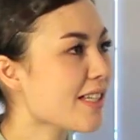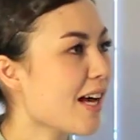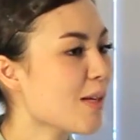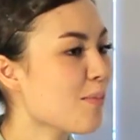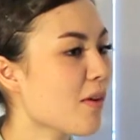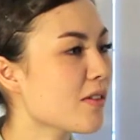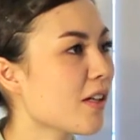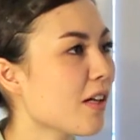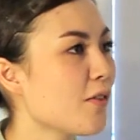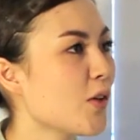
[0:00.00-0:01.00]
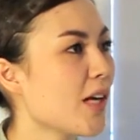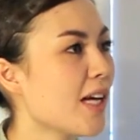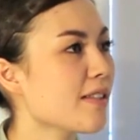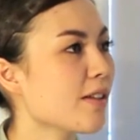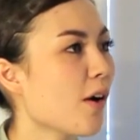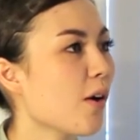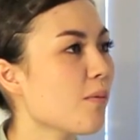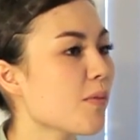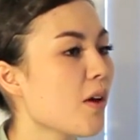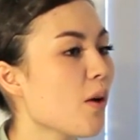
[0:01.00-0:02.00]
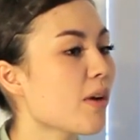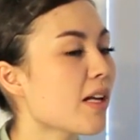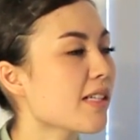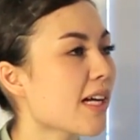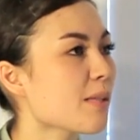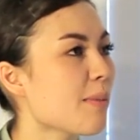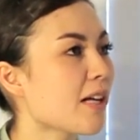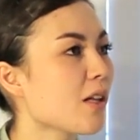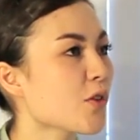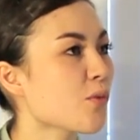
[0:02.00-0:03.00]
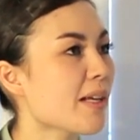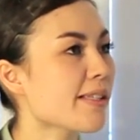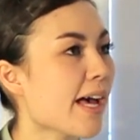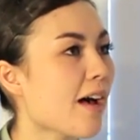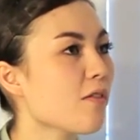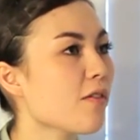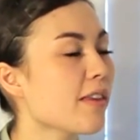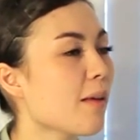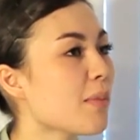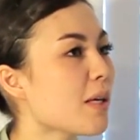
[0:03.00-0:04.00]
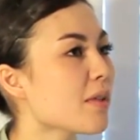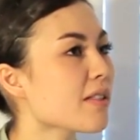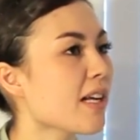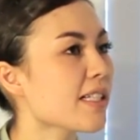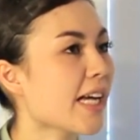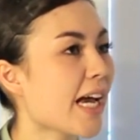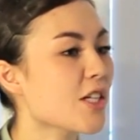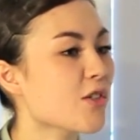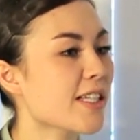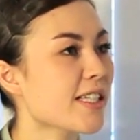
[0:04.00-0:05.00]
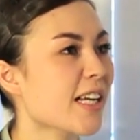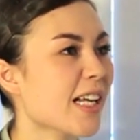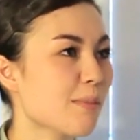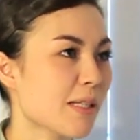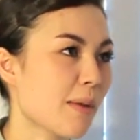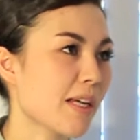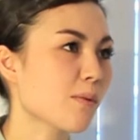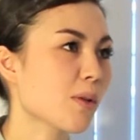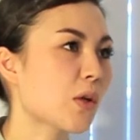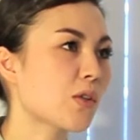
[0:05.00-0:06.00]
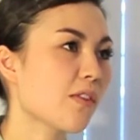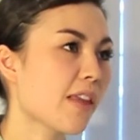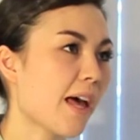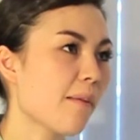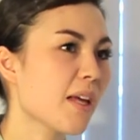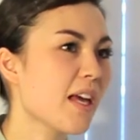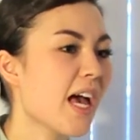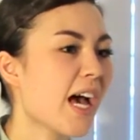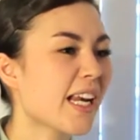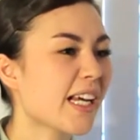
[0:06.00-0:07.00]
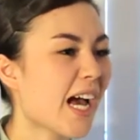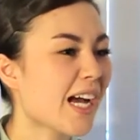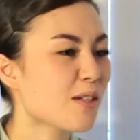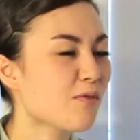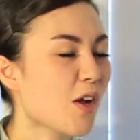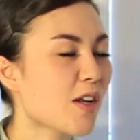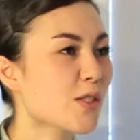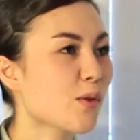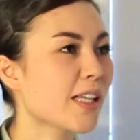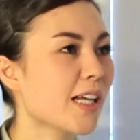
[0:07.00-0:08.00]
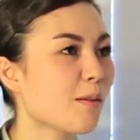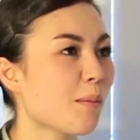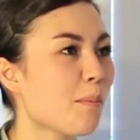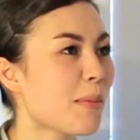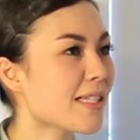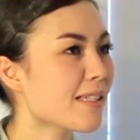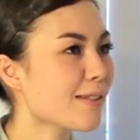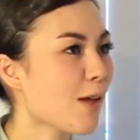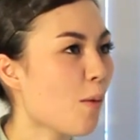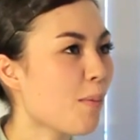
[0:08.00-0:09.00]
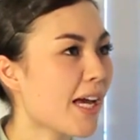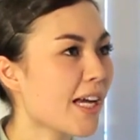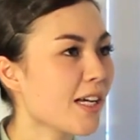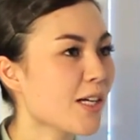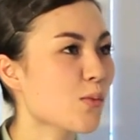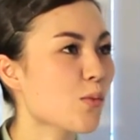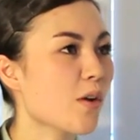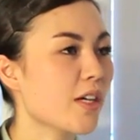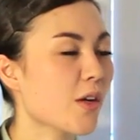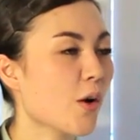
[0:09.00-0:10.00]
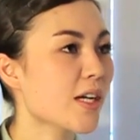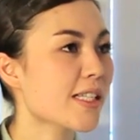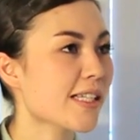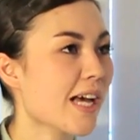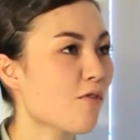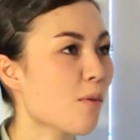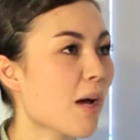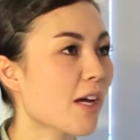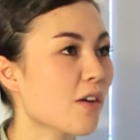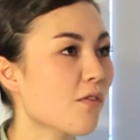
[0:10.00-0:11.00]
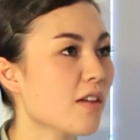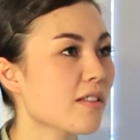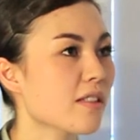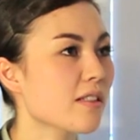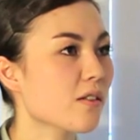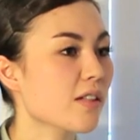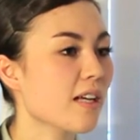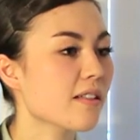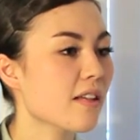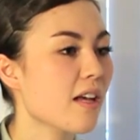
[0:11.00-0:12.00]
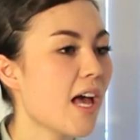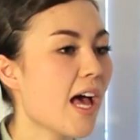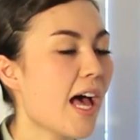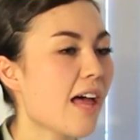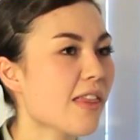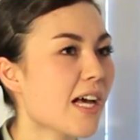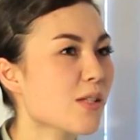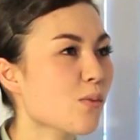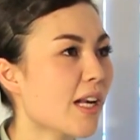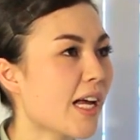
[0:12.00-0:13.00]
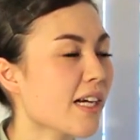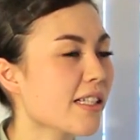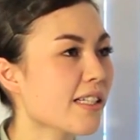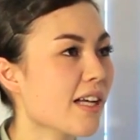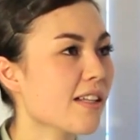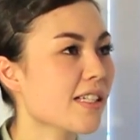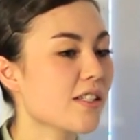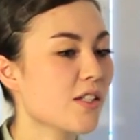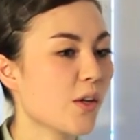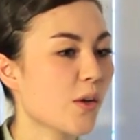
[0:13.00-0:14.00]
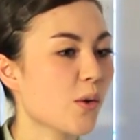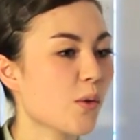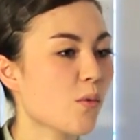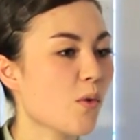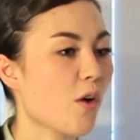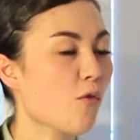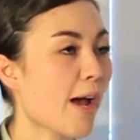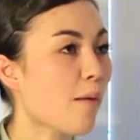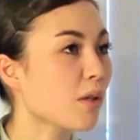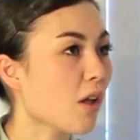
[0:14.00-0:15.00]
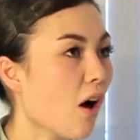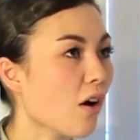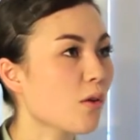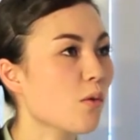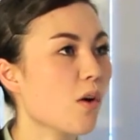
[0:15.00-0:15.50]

started Mod Dolly a few years ago when I started to make clothes for myself, and then people started to get interested and asked me to make some clothes for them, and it kind of turned into a little business hobby as aside from my university studies. And that's when I actually started to write a blog